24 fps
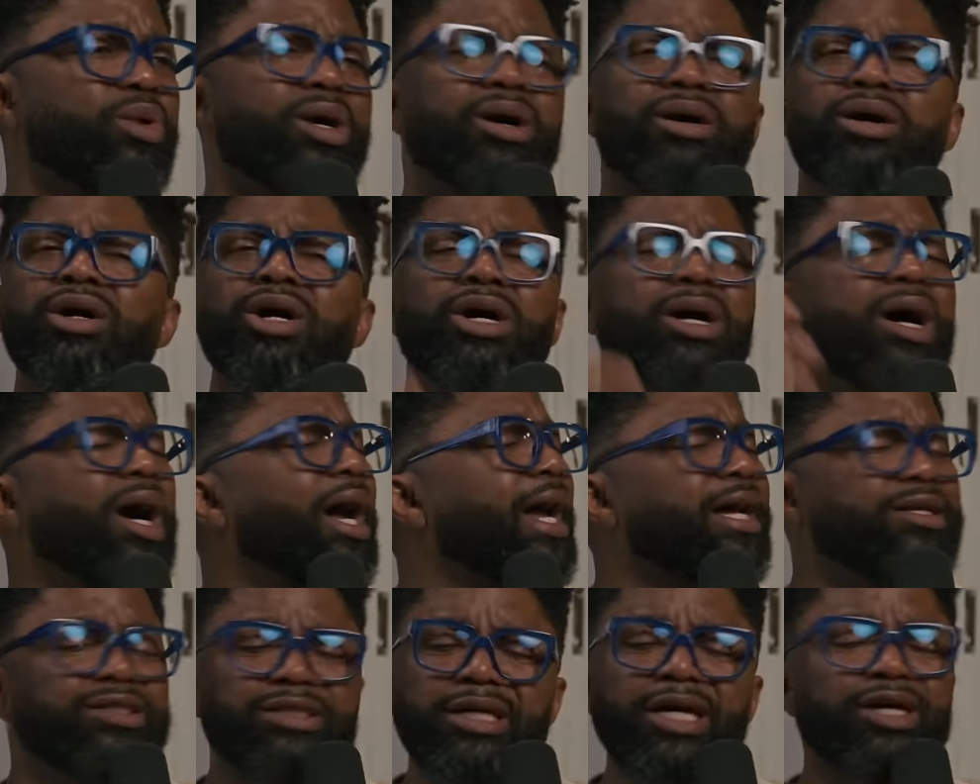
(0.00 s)
well.
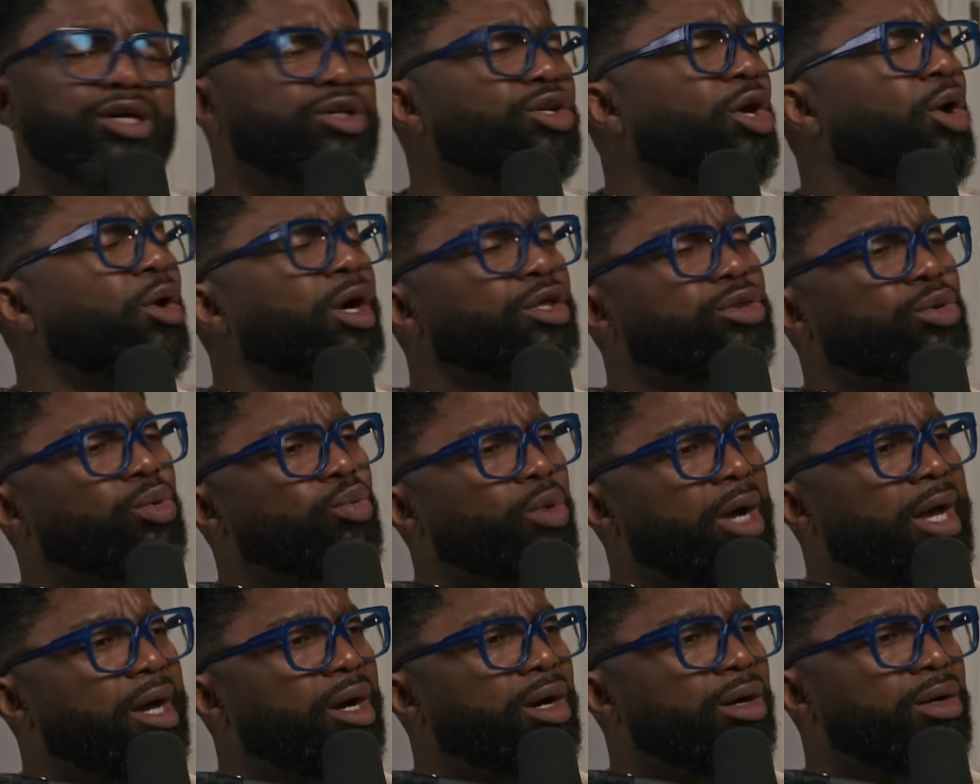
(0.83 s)
I ain't digging no other
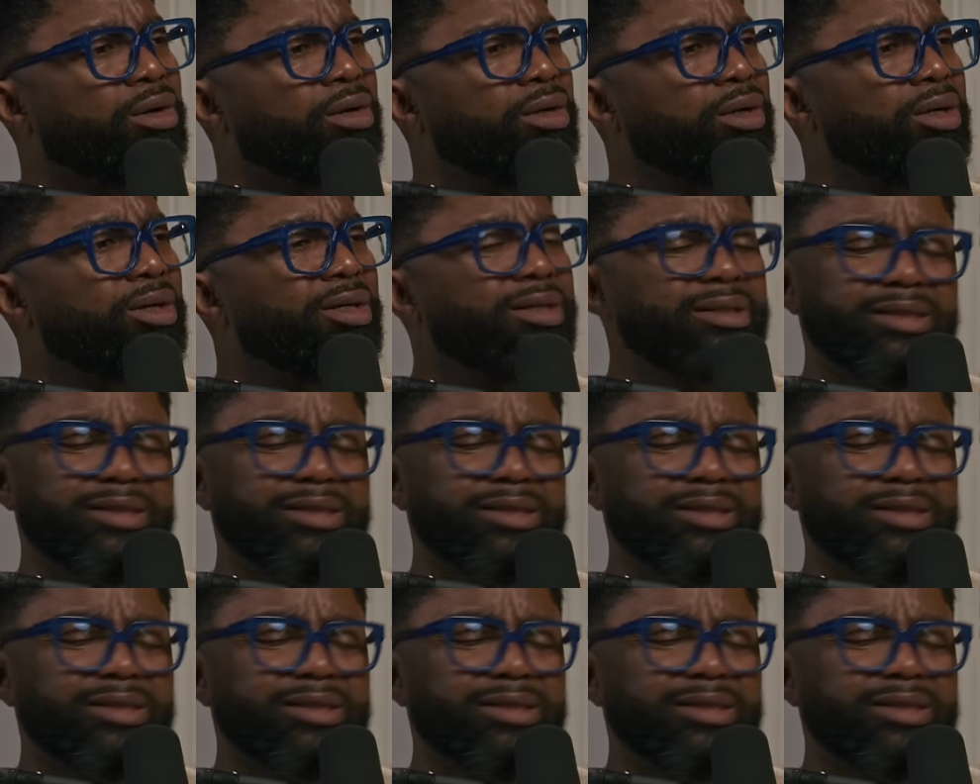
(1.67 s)
well.